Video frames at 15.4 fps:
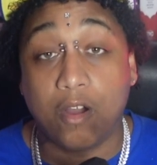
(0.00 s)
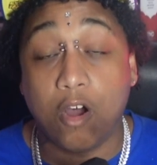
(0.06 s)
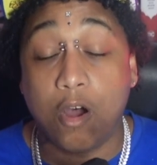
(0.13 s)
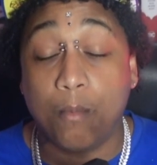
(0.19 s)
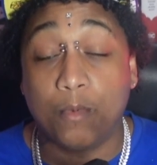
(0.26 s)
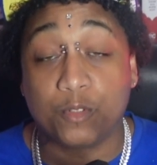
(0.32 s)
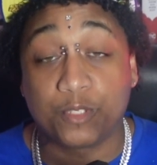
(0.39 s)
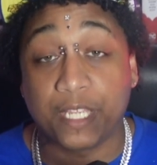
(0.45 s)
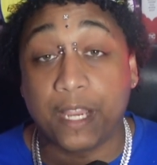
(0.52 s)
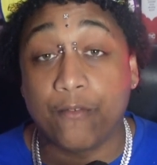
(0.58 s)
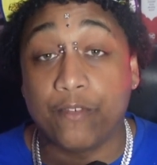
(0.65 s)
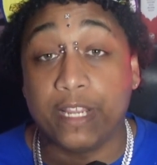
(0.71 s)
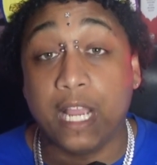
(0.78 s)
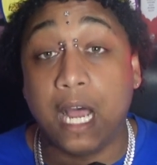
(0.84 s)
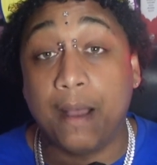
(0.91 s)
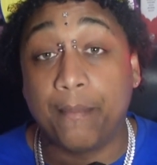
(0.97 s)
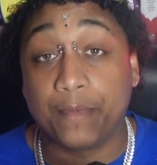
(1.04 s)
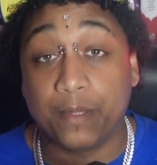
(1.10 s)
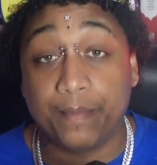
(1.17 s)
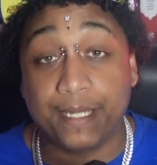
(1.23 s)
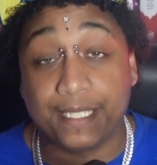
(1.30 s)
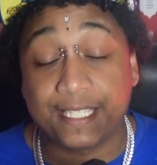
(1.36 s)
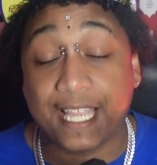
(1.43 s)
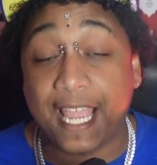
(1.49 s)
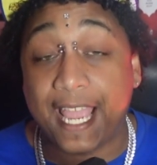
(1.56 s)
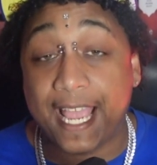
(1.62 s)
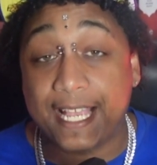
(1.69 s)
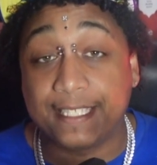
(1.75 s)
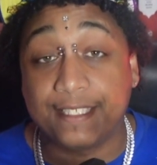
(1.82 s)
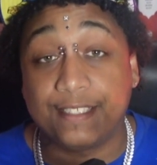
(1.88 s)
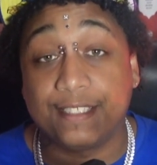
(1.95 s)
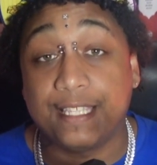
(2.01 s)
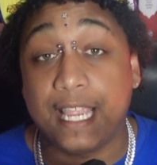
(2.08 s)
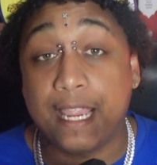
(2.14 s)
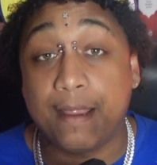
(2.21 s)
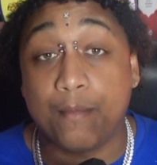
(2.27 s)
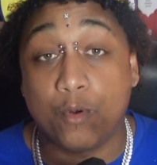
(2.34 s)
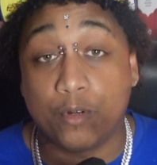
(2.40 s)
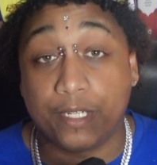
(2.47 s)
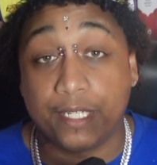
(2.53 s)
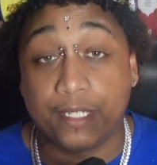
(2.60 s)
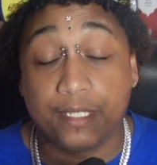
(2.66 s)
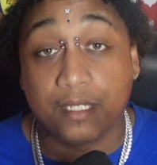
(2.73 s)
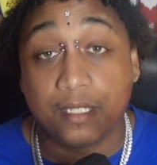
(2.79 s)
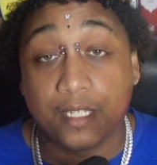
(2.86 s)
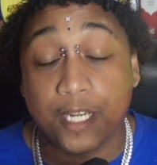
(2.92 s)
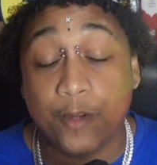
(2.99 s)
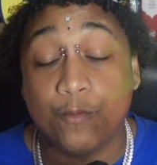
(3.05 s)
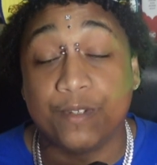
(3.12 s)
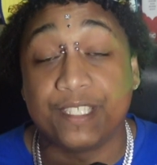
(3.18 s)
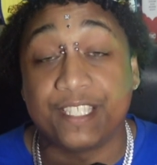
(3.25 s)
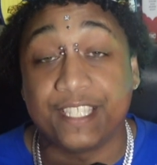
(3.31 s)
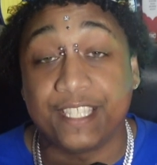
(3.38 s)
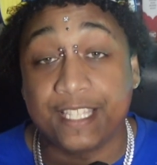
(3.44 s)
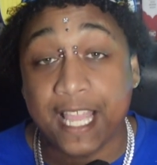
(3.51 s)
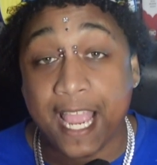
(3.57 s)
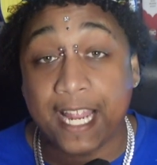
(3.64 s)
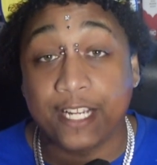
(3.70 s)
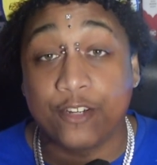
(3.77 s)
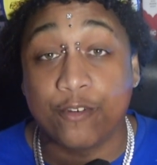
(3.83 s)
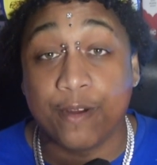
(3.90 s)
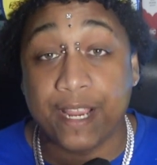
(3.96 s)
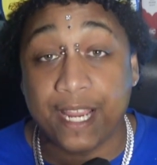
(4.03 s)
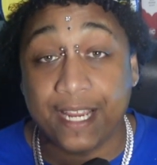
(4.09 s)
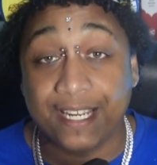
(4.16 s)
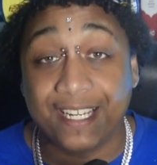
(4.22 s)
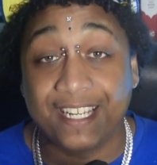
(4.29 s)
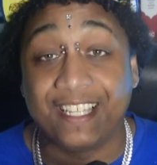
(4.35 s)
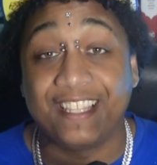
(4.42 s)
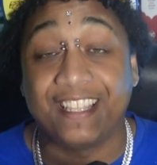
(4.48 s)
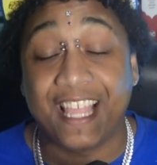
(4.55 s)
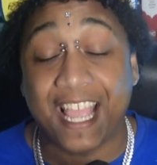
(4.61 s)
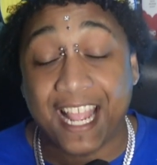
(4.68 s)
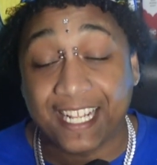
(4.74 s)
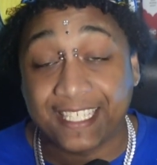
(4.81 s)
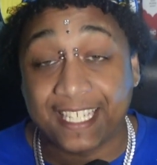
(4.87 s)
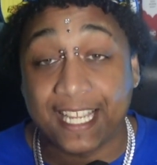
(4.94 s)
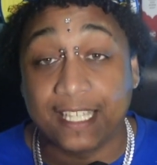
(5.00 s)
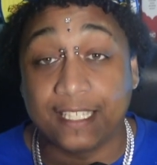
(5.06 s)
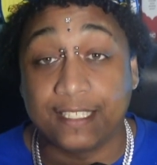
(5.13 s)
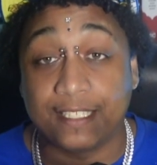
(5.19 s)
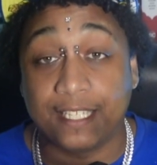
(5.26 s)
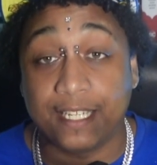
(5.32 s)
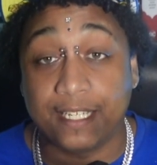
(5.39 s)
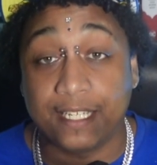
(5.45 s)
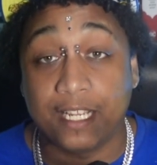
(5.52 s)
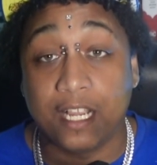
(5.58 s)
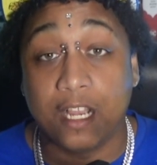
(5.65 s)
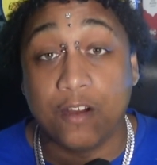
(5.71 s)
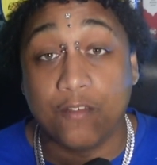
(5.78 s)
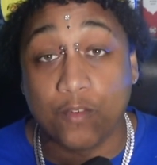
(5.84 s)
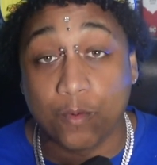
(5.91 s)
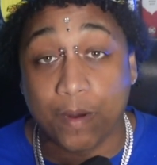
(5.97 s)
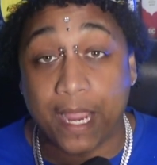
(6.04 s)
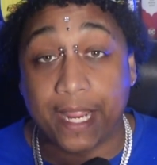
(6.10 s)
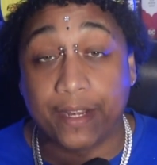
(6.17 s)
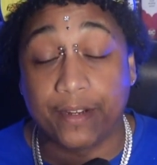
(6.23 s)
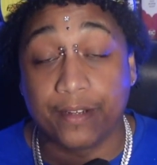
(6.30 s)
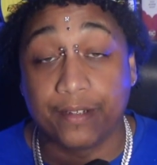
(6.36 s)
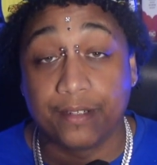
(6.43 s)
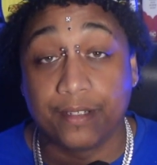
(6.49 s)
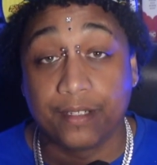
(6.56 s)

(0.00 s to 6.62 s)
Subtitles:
almost every omnibus that has his name on it. He was that great, that talented of a writer.